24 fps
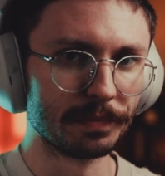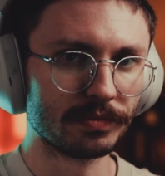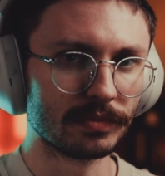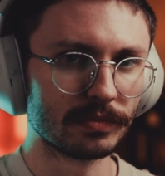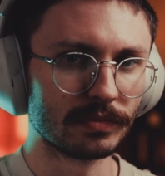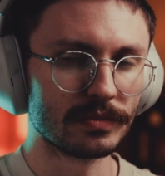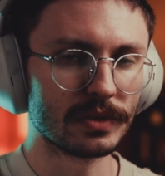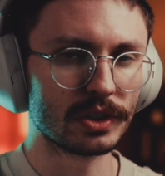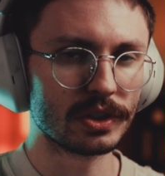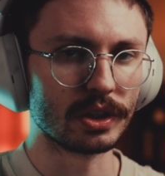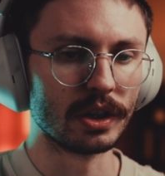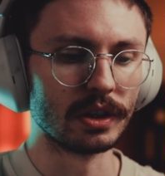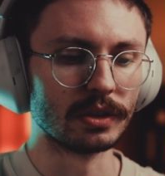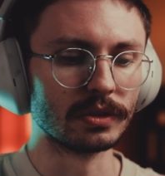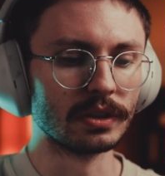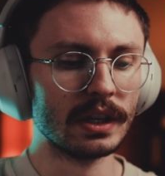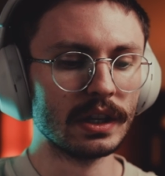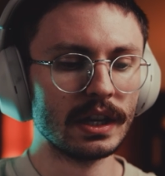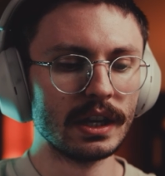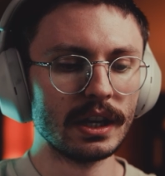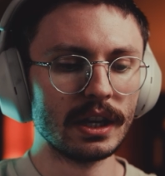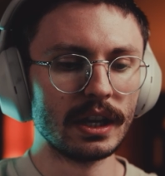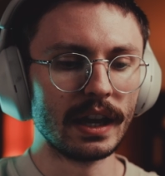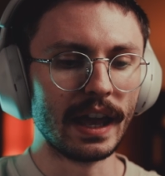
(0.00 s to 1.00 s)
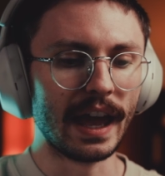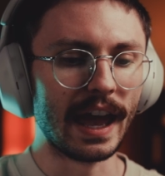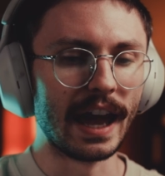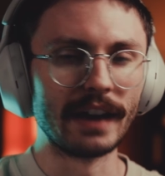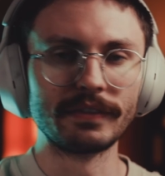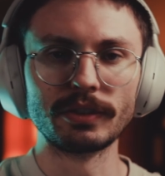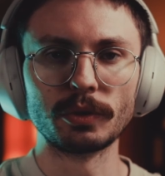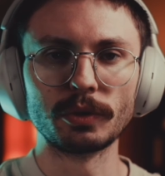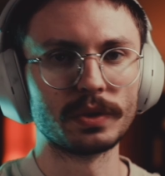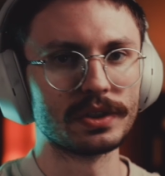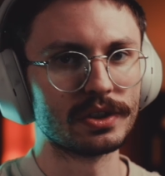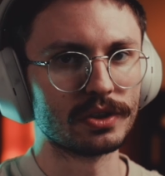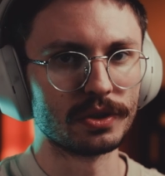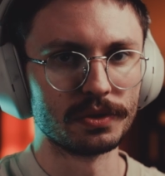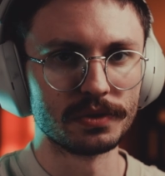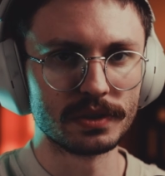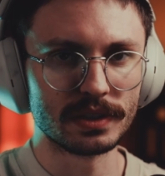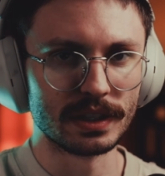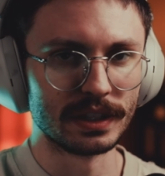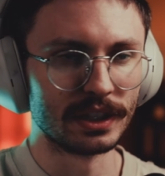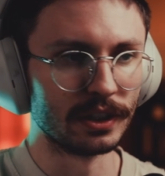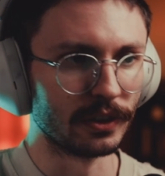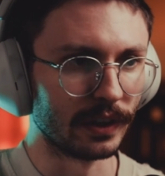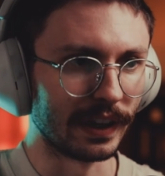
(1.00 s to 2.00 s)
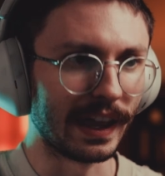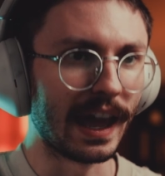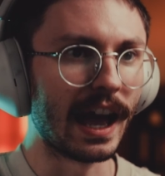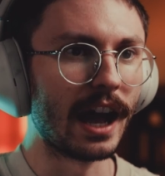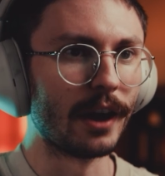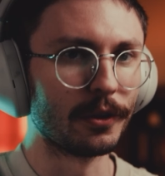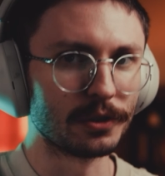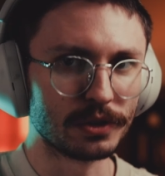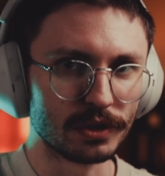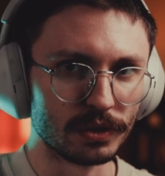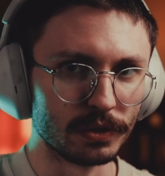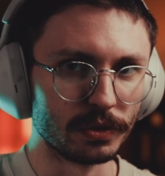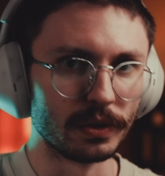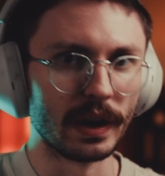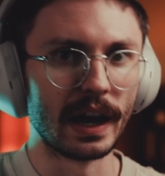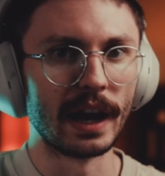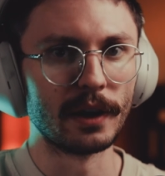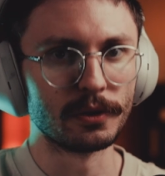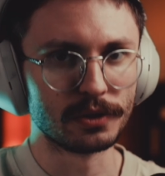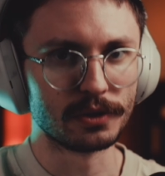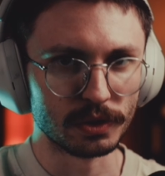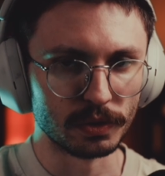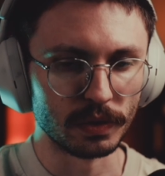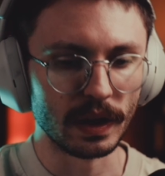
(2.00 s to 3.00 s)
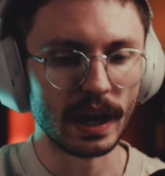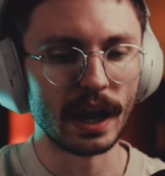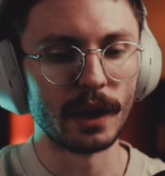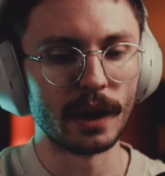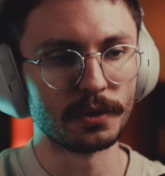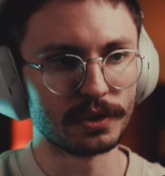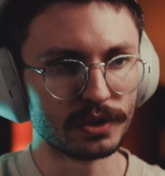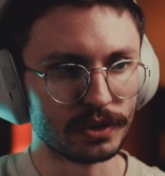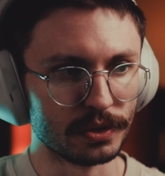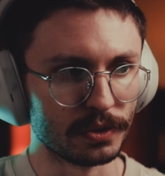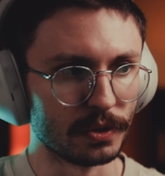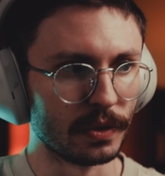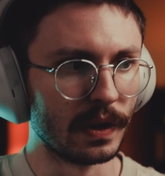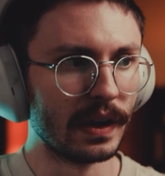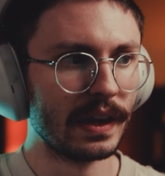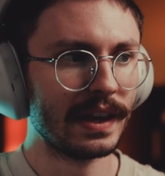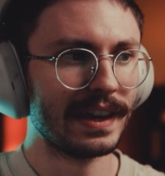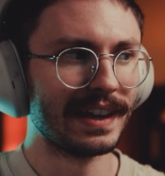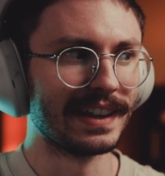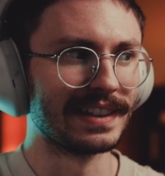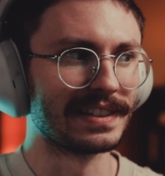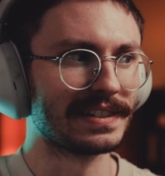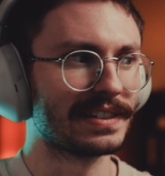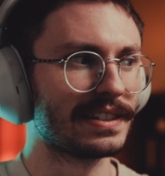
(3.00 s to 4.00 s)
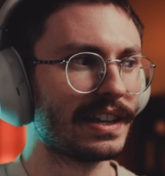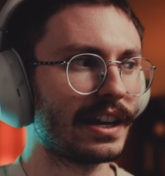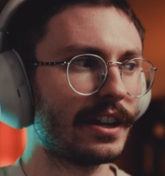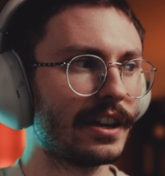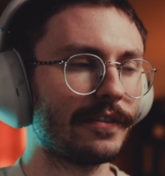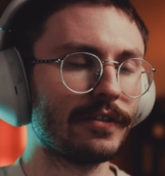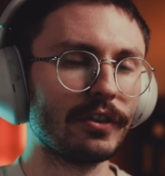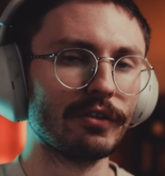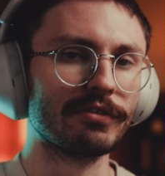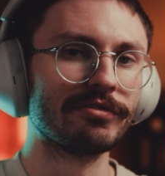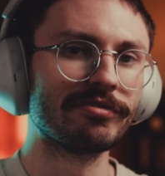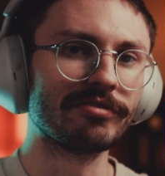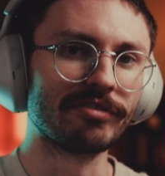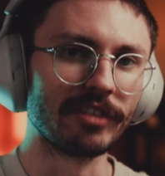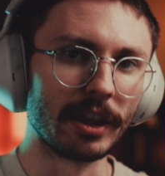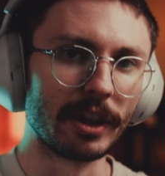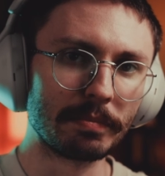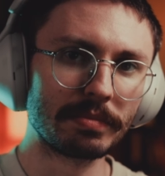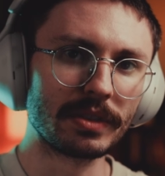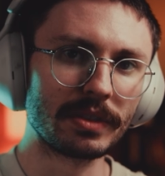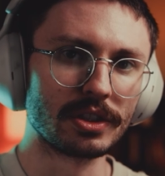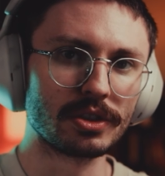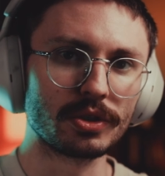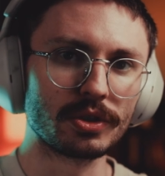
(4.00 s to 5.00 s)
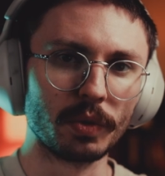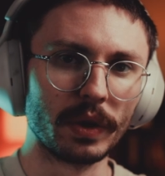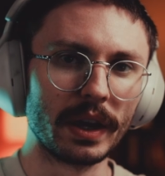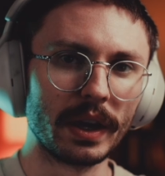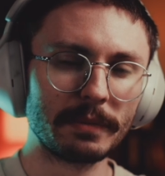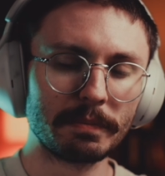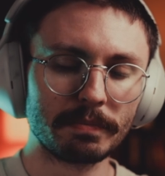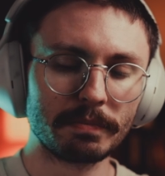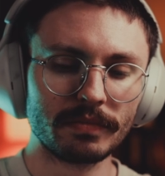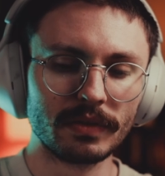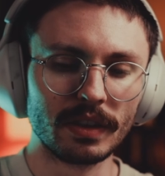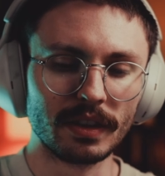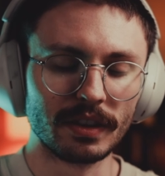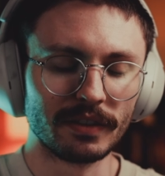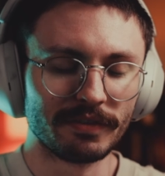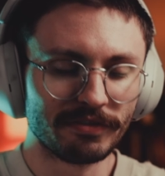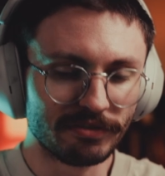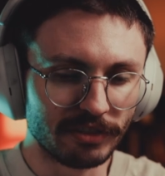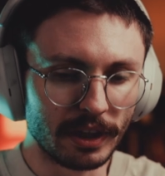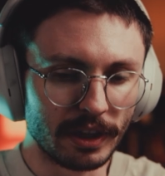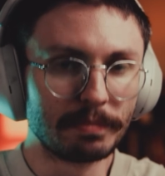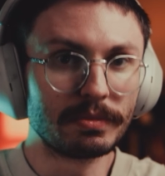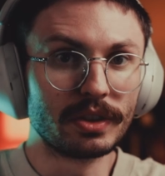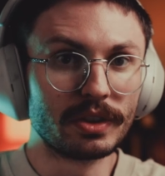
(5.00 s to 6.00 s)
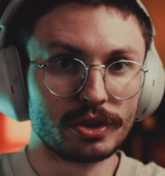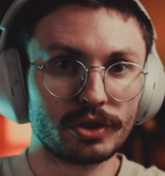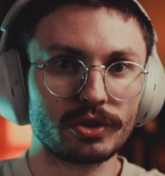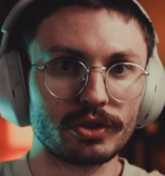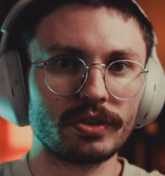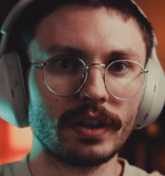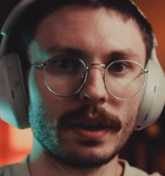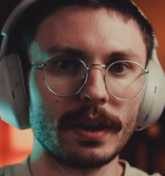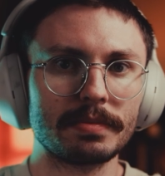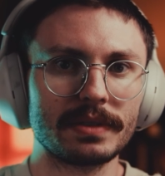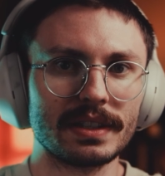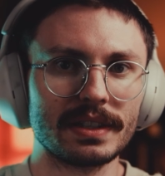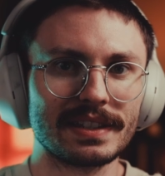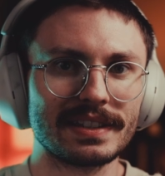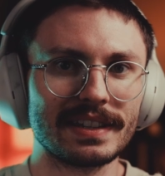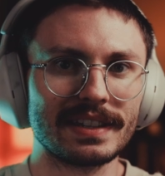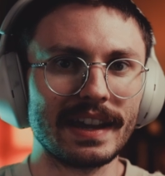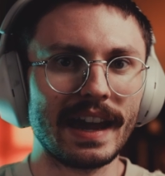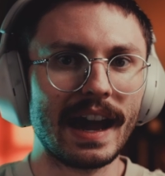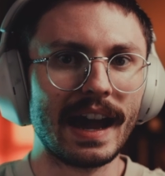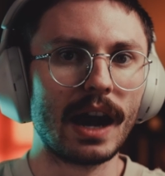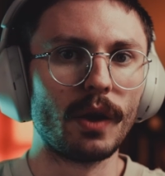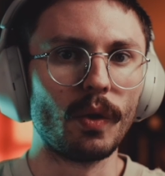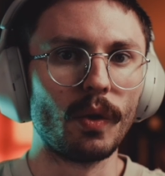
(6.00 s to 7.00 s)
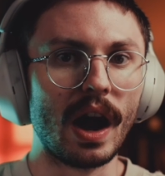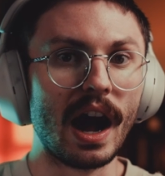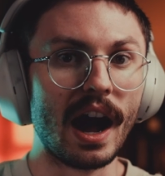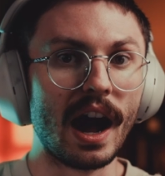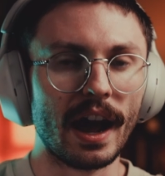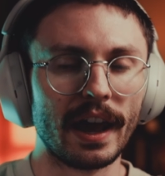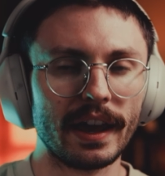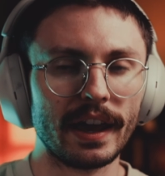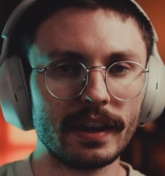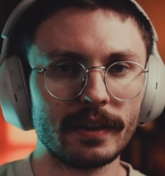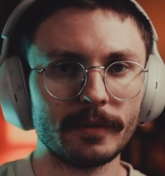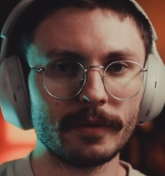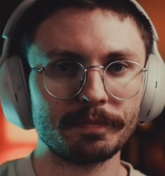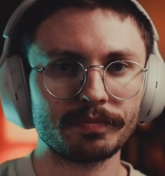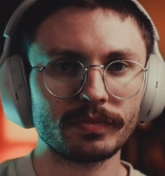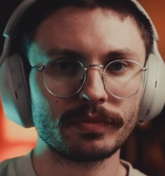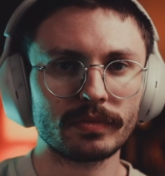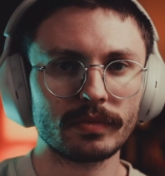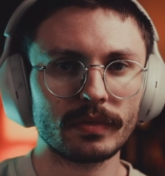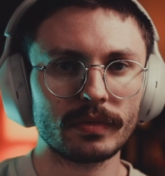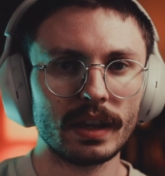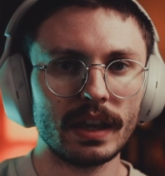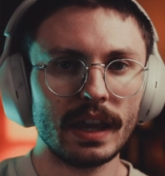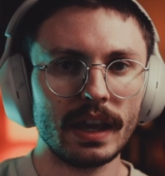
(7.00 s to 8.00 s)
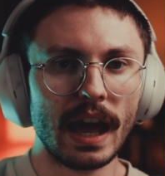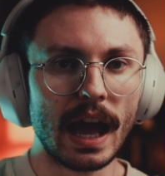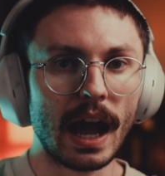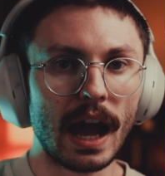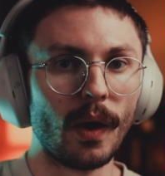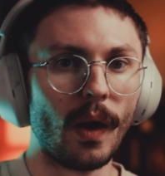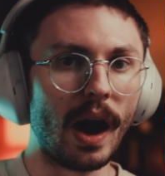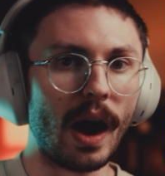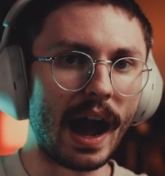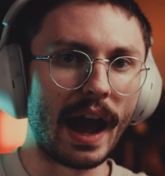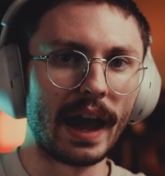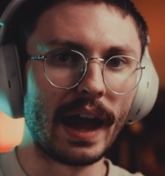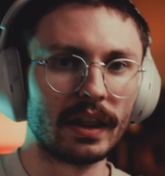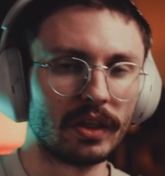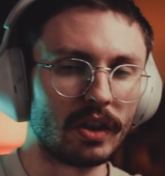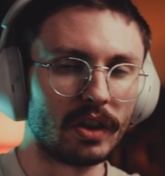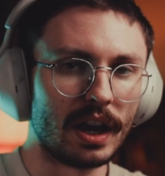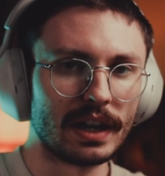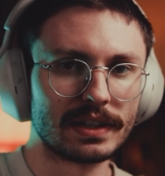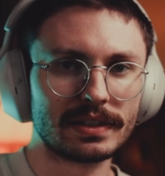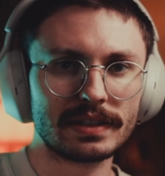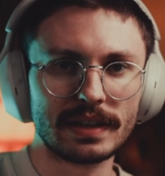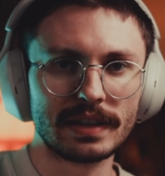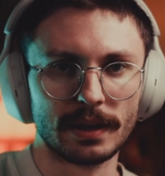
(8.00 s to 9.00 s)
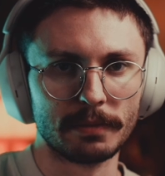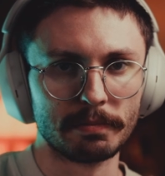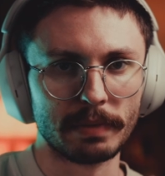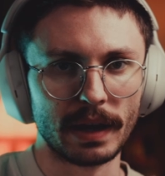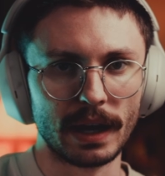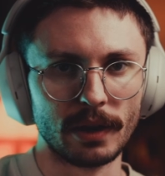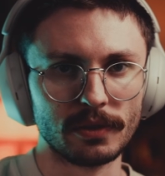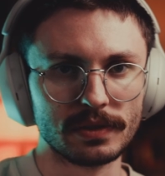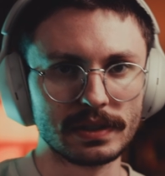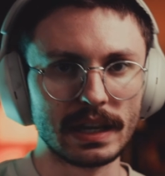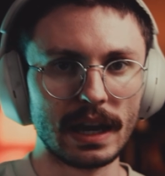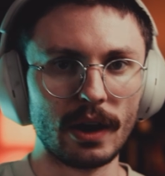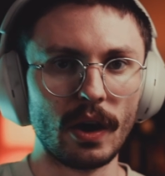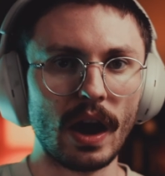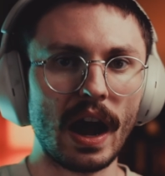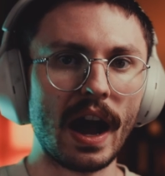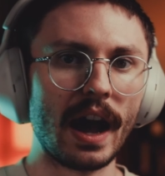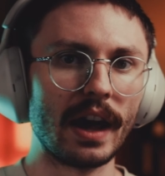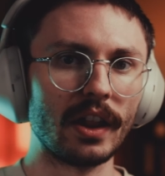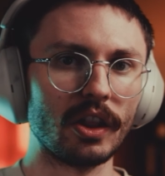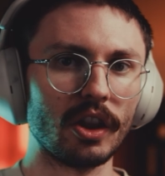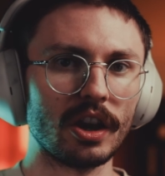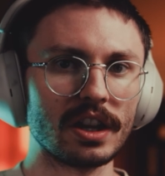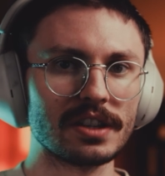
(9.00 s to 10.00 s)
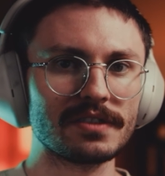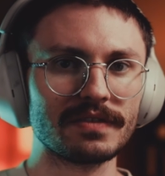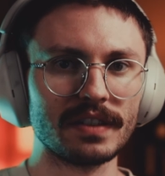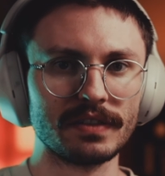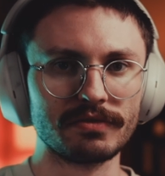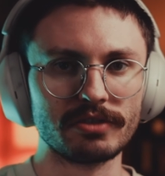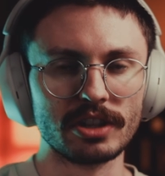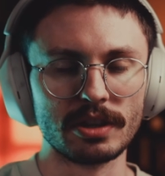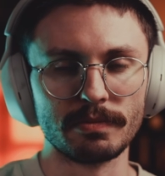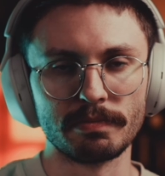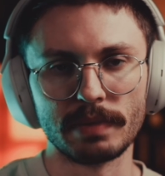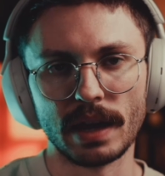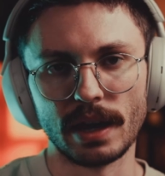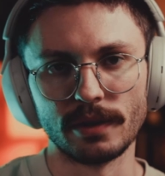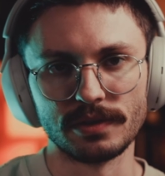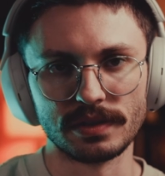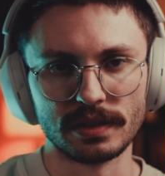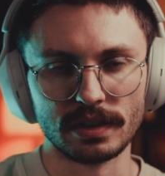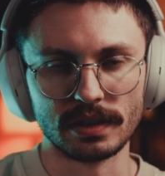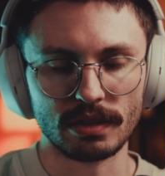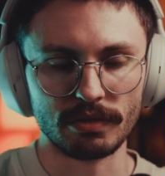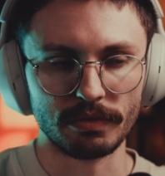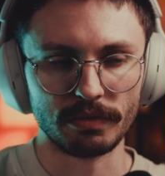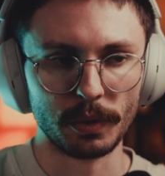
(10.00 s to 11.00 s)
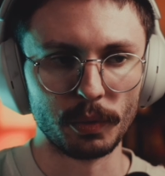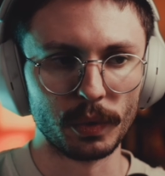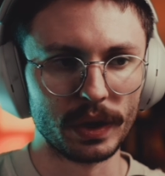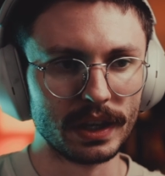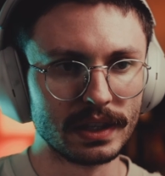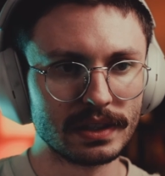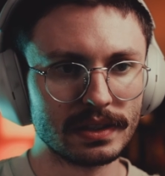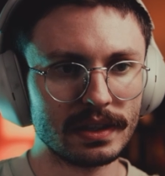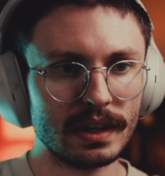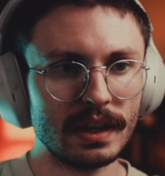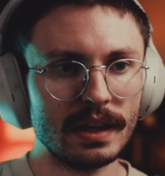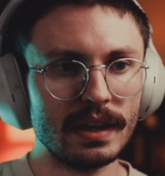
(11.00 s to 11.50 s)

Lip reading: So everyone's used to hearing how to. Instead, if you flip the script and say how I lost 10 pounds, how I lost 15 pounds in 3 weeks.